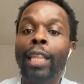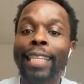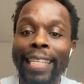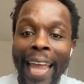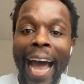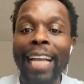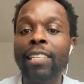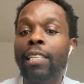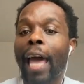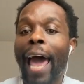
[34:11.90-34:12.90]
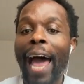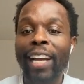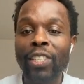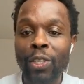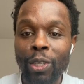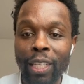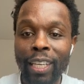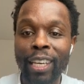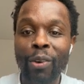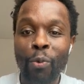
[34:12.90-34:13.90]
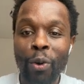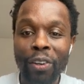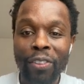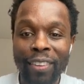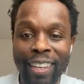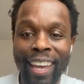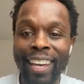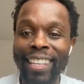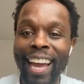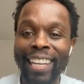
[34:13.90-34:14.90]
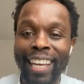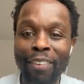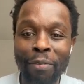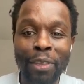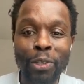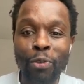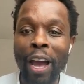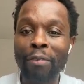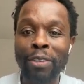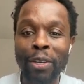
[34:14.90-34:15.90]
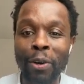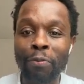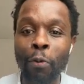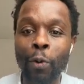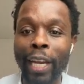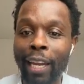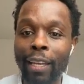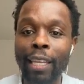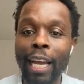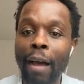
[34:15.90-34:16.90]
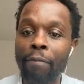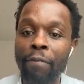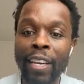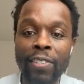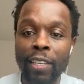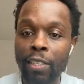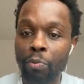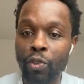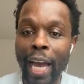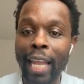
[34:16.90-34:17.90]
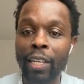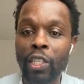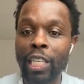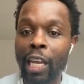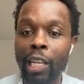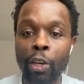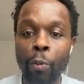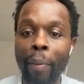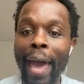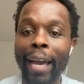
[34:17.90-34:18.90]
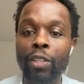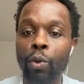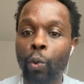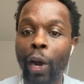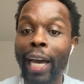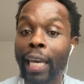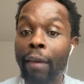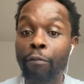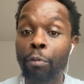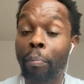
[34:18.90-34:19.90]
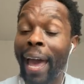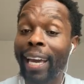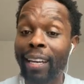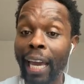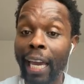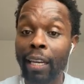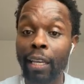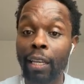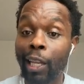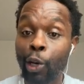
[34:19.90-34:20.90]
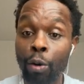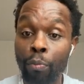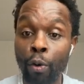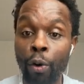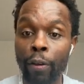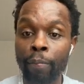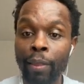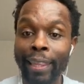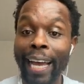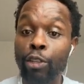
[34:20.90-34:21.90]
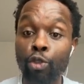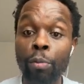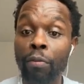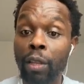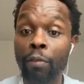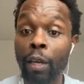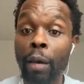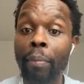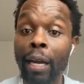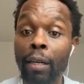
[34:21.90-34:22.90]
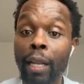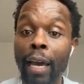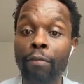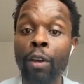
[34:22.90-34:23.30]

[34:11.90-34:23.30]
that's actually one of the things that give me the drive to go forward. Anything I'm facing some challenges, I look back to where I came from back in Haiti. Little boy, that dream of living a better life